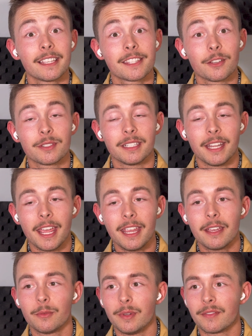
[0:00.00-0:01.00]
So
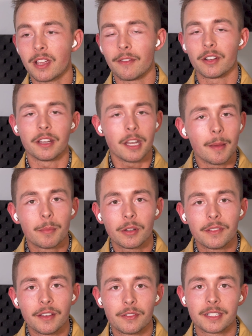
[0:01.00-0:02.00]
today we've covered a number
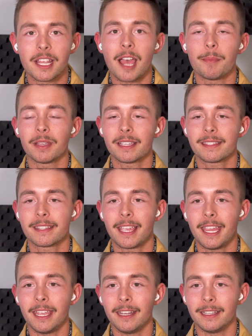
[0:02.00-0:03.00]
of different topics,
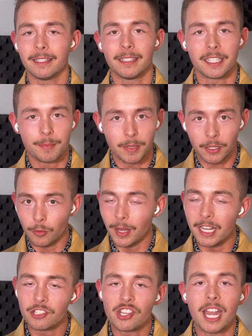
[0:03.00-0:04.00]
and it's been
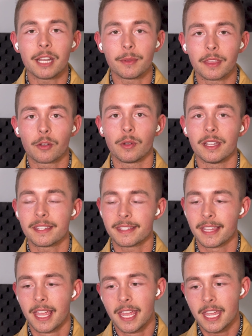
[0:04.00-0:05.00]
great chatting with
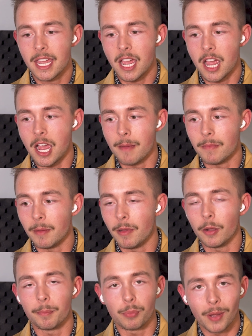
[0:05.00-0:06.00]
Chris
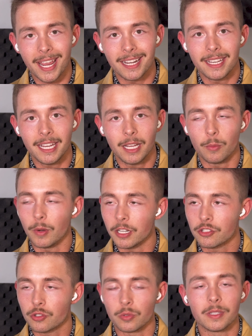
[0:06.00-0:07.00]
about branding and what
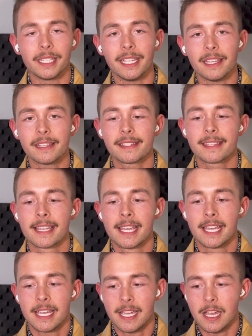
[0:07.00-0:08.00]
it truly is,
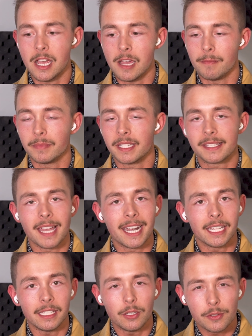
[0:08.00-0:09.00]

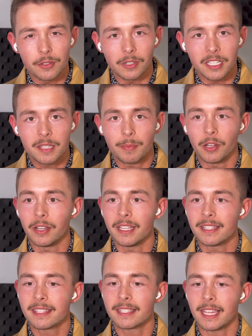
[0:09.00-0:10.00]
designing user
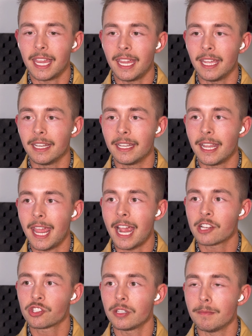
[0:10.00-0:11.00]
experience, and
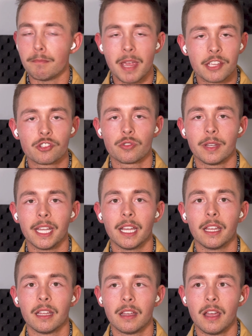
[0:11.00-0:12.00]
actually
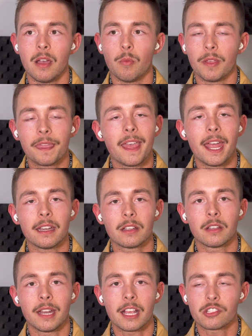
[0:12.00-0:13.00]
measuring what that
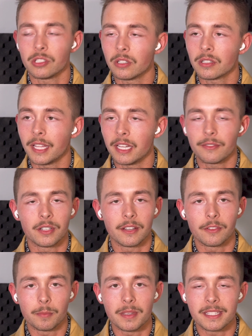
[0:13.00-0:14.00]
could actually look like for
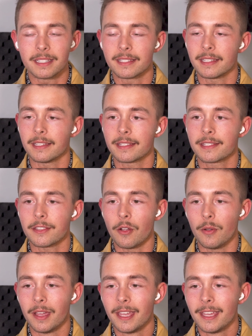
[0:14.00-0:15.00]
different businesses. So